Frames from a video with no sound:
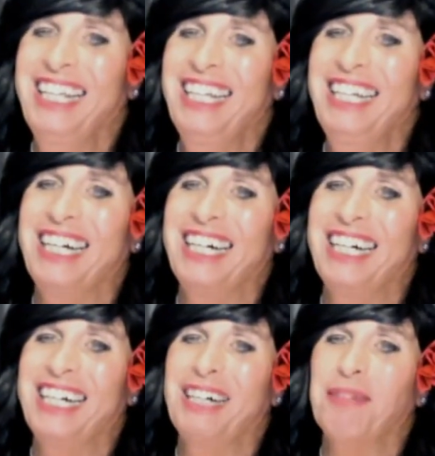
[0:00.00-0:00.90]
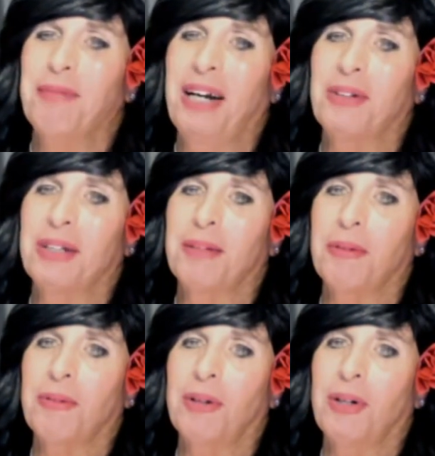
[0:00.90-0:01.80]
Marilyn
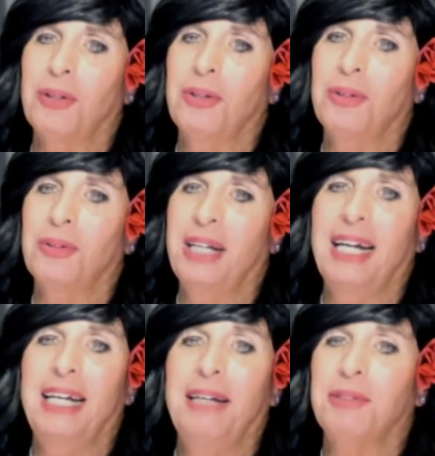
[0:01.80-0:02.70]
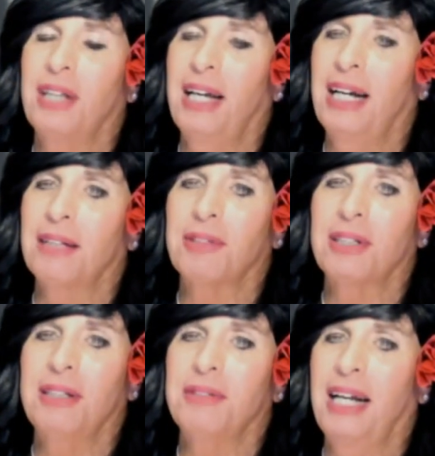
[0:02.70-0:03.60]
Monroe. Yeah, he was a hell of
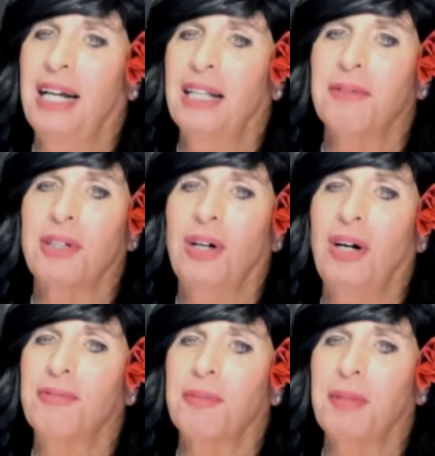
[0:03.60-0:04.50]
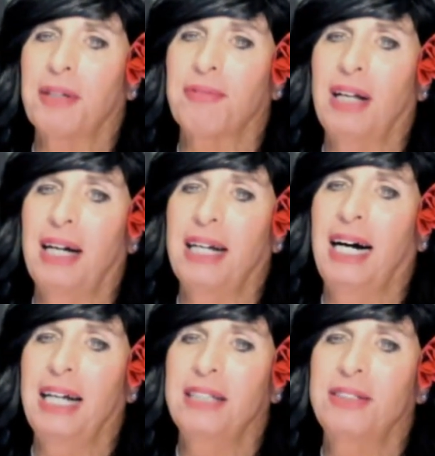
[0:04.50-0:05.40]
a golfer, McFly.
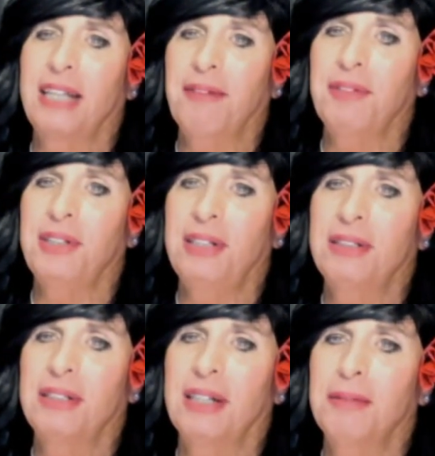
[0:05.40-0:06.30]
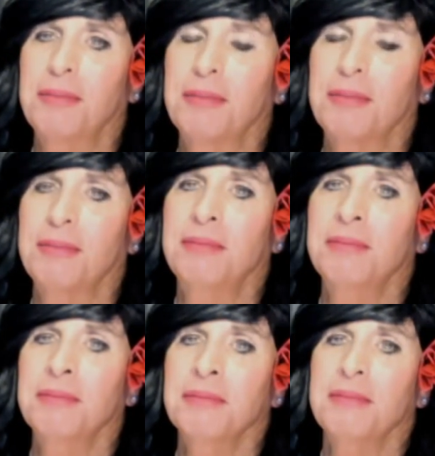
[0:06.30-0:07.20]
High 70s. Yep.
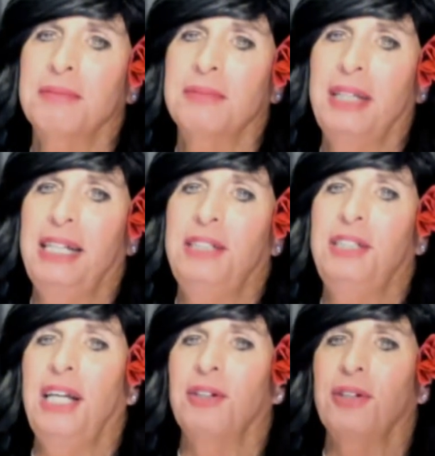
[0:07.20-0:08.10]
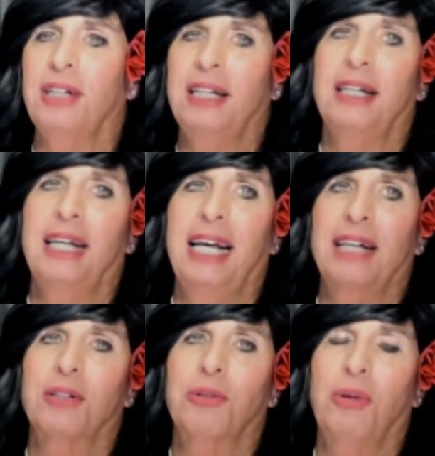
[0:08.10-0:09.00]
He teetered in and out
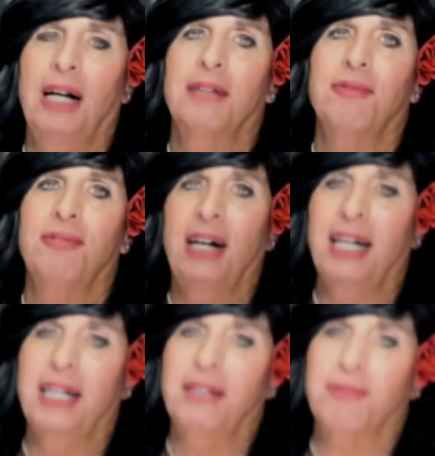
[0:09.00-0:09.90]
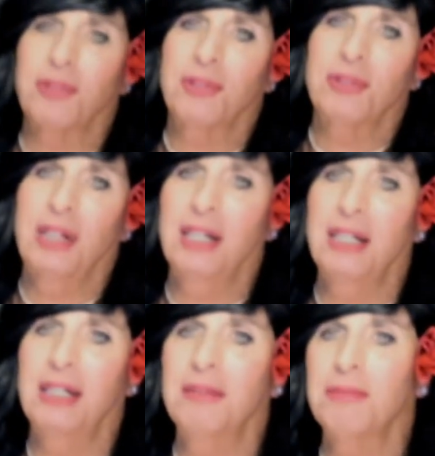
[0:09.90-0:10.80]
of qualifying
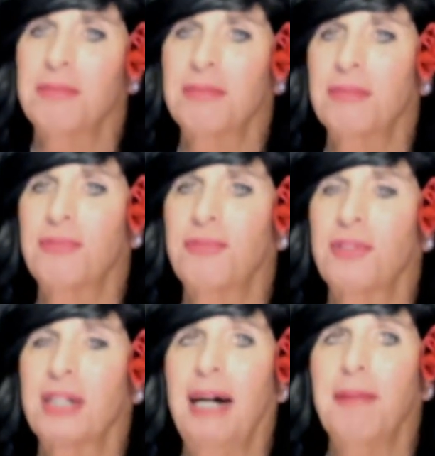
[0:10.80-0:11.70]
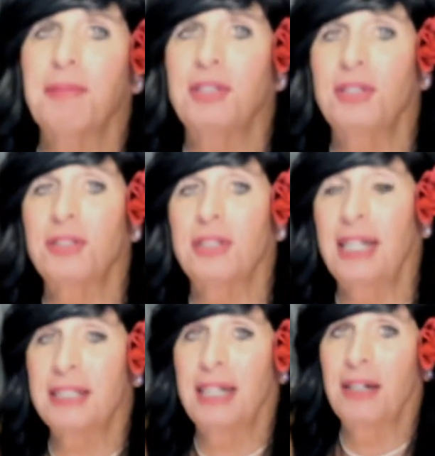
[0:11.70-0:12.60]
for competition.
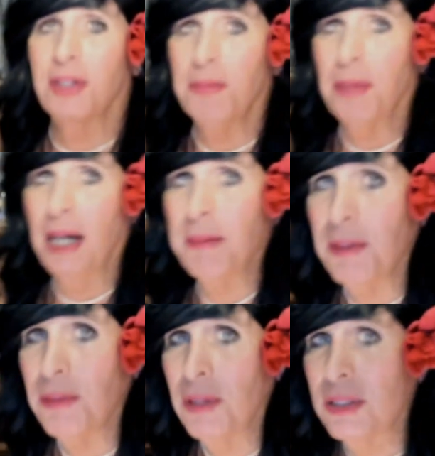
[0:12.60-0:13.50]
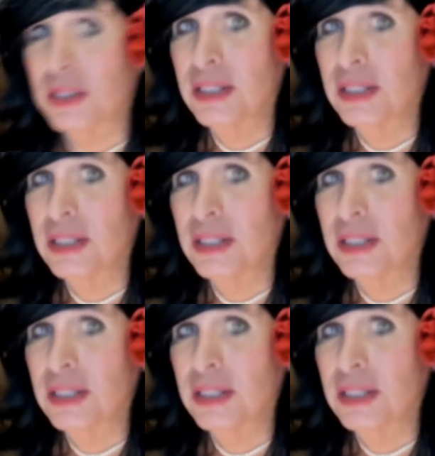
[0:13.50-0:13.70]
That's how good Bobby was.